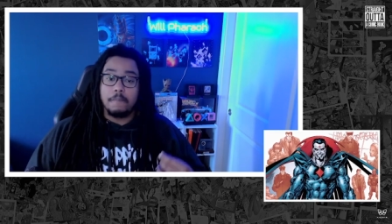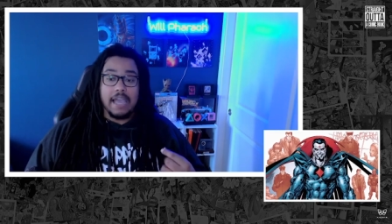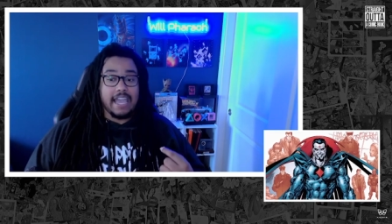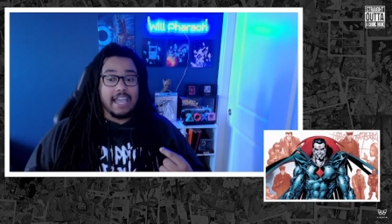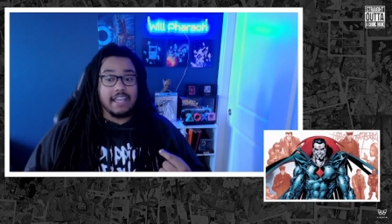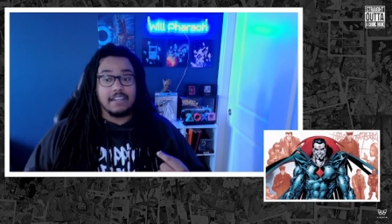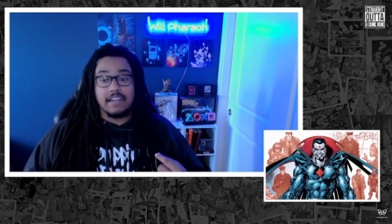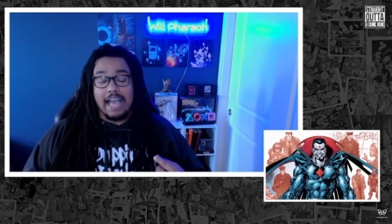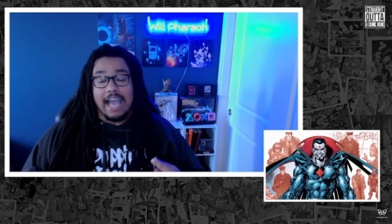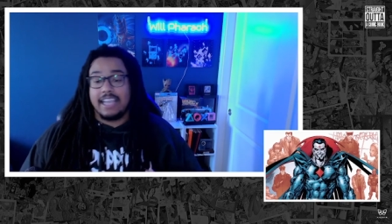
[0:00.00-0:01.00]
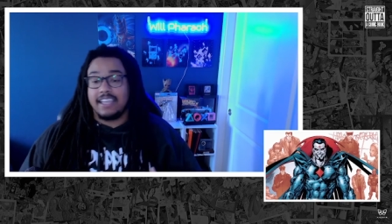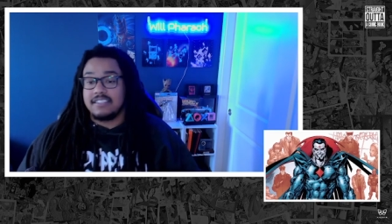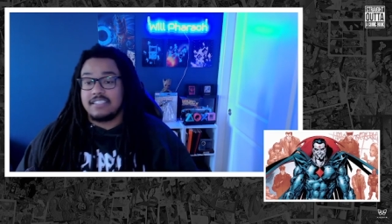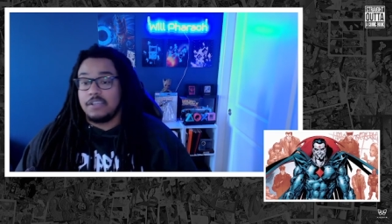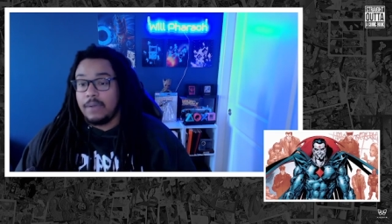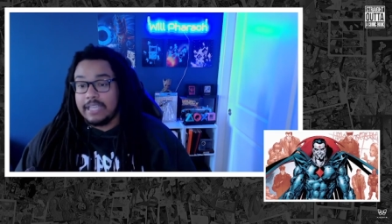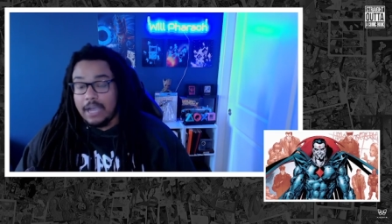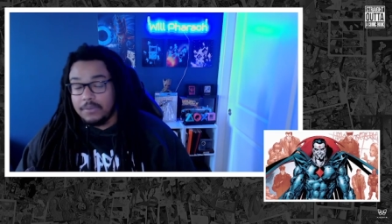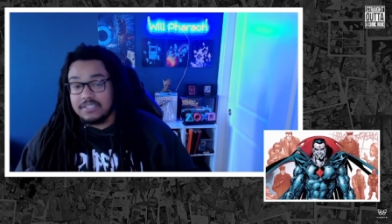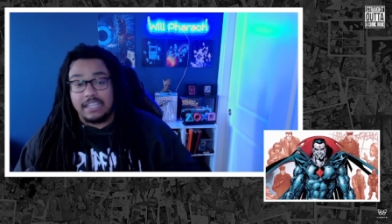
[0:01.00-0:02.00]
And I can see why
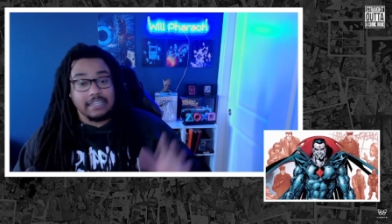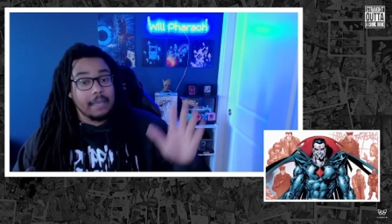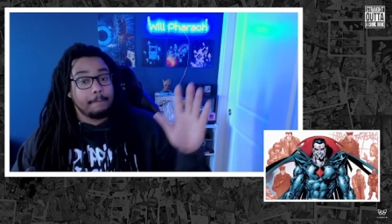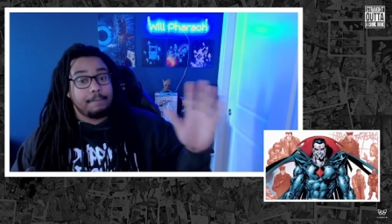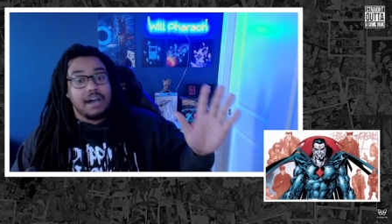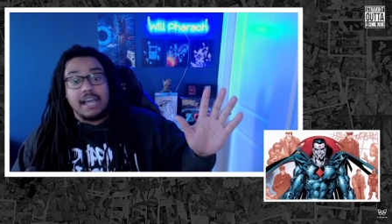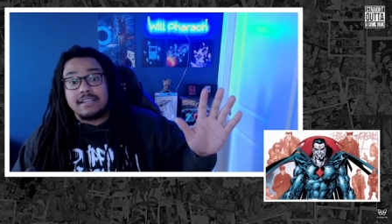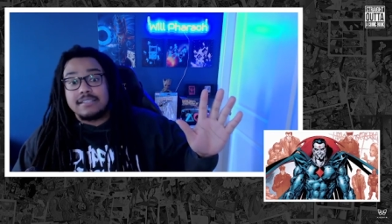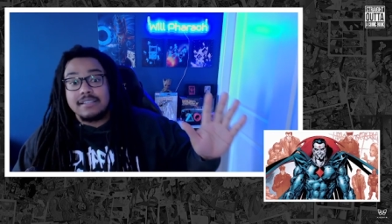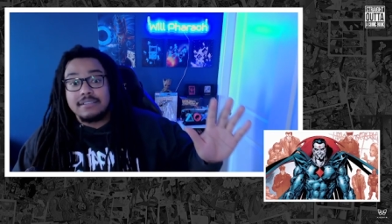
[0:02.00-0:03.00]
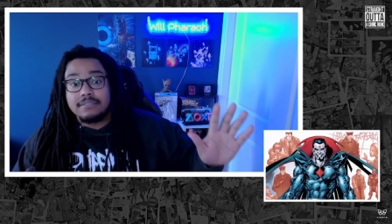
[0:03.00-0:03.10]
y'all would say that, but